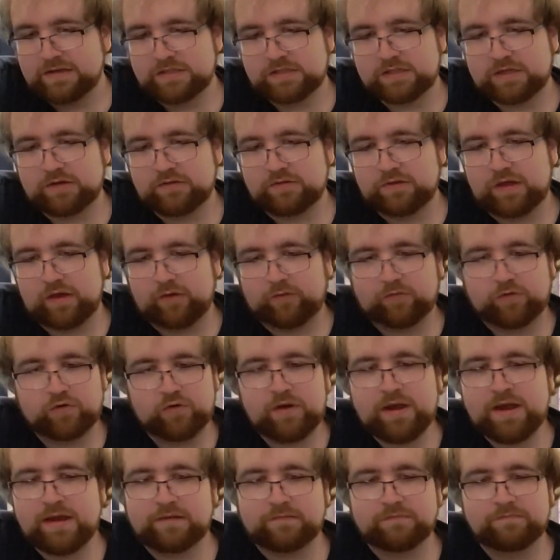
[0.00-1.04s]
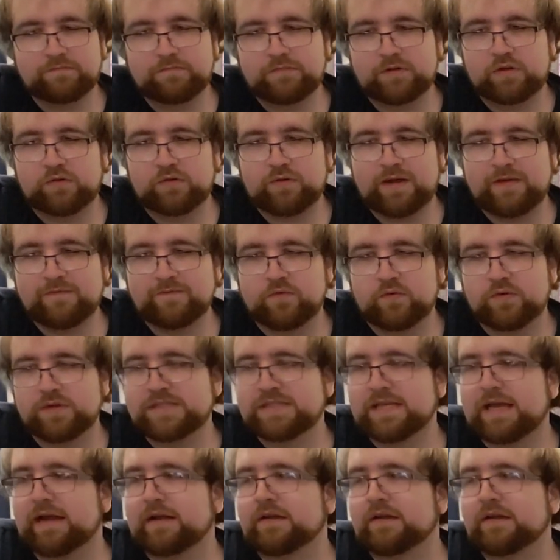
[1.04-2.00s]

So you know, great, great voice